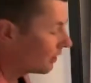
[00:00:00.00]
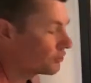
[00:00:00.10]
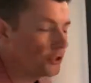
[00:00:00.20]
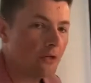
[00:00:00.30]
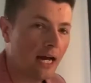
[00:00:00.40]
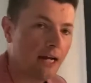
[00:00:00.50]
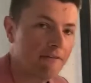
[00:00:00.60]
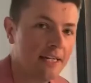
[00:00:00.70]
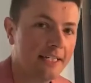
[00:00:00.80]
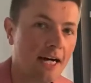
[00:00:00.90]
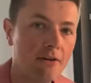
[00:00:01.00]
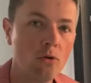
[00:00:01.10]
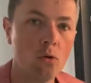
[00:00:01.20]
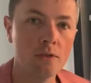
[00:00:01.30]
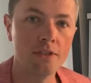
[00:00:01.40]
do you have any
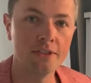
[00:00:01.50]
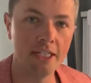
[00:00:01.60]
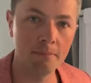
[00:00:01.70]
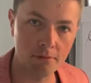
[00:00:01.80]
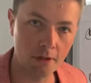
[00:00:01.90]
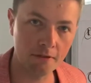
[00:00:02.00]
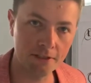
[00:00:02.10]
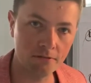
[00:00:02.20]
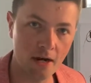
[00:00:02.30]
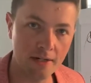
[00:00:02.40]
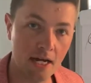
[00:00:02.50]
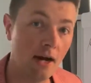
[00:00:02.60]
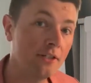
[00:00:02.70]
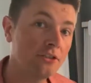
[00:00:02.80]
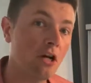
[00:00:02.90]
current orders in progress right now?
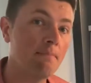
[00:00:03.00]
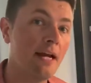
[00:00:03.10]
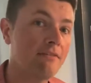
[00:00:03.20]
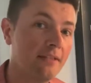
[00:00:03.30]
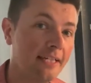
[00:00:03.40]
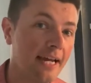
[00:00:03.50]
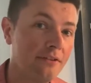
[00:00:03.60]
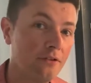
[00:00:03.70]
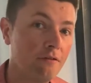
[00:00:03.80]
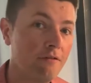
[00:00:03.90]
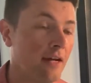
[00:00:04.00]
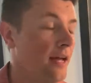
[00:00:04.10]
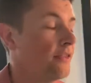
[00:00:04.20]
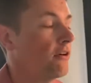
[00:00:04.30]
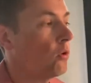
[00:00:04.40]
I just got back from the Canton Fair.
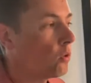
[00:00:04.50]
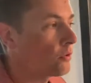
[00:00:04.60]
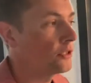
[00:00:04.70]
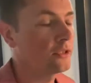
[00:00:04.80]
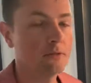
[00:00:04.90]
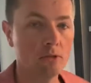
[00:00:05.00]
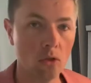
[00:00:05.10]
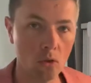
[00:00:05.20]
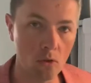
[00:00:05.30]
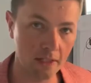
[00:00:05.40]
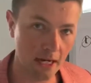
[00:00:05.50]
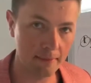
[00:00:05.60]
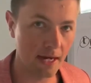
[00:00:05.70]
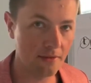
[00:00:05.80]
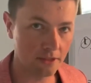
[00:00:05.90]
There are orders galore
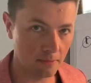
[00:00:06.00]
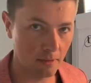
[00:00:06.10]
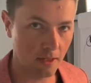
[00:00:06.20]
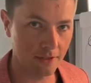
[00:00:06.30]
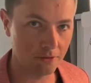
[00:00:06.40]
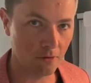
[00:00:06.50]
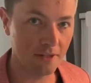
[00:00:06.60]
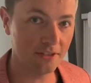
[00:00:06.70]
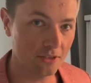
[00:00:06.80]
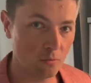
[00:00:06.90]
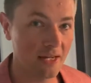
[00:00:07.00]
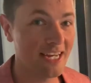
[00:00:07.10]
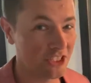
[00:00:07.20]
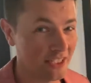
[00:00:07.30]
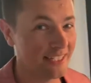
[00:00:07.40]
coming out of these suppliers, right? This is where
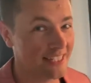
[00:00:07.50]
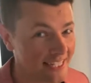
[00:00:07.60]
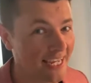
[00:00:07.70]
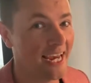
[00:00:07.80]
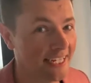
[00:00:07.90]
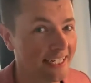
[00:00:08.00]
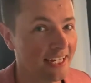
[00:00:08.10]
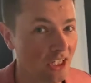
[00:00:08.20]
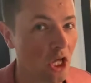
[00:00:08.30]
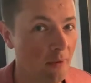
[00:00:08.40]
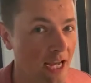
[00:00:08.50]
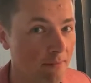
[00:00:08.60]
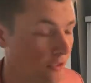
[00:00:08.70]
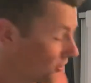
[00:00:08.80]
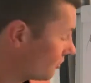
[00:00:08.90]
you can get lower
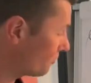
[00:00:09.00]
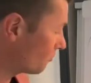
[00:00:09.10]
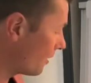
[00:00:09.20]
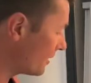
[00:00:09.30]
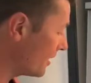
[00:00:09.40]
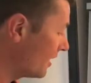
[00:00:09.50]
MOQs, right?